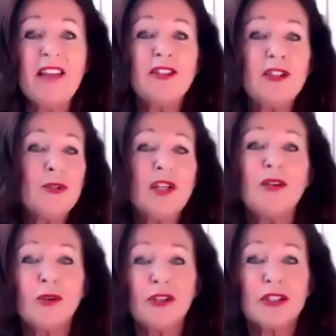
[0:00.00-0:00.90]
the
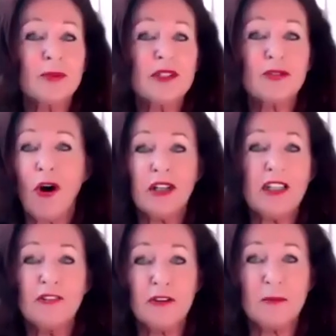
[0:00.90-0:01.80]
universe with all
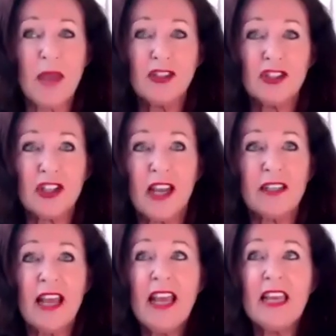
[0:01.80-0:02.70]

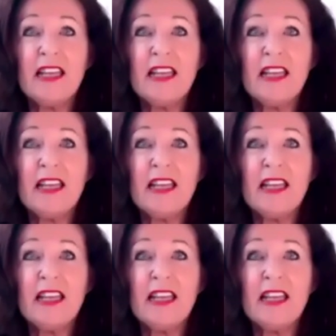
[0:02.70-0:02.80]
information